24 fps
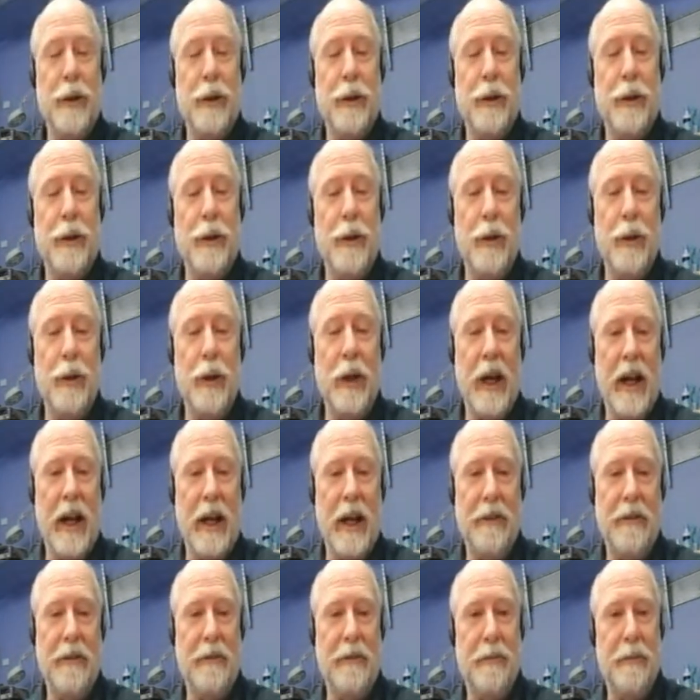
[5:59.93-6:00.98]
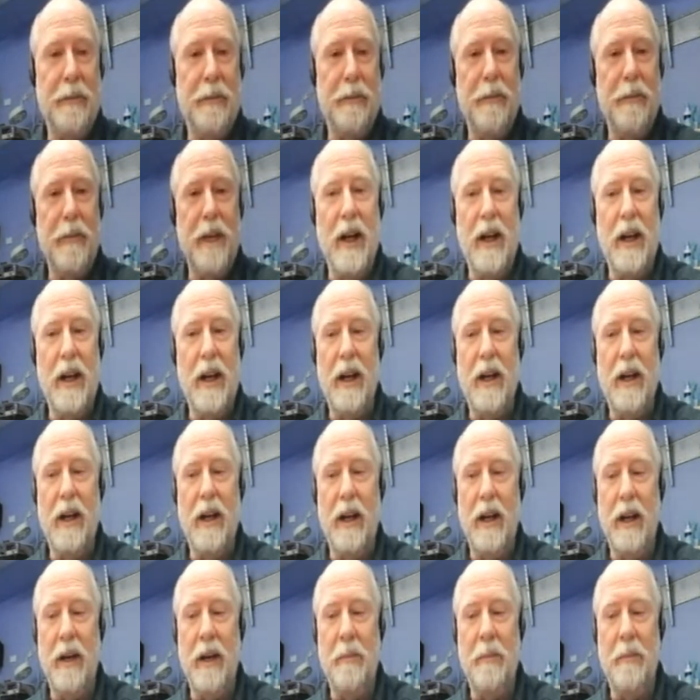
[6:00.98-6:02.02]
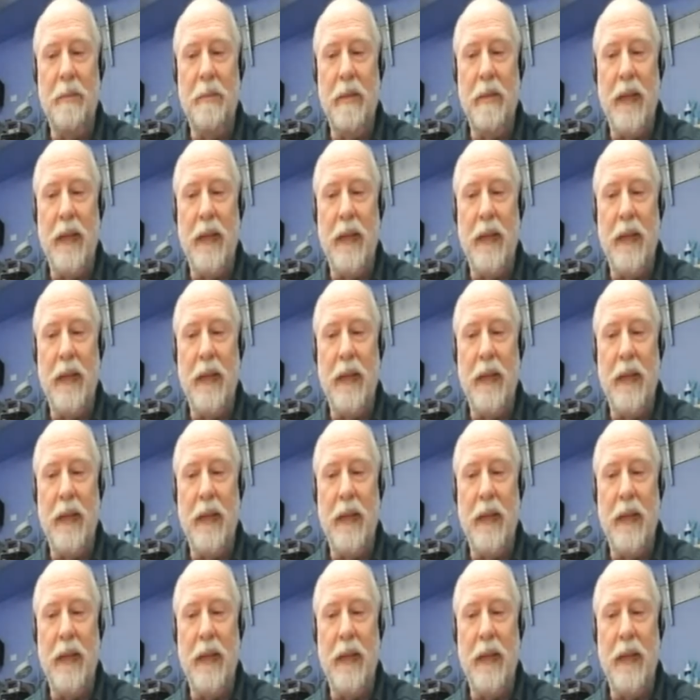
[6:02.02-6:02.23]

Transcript: um, life um, at the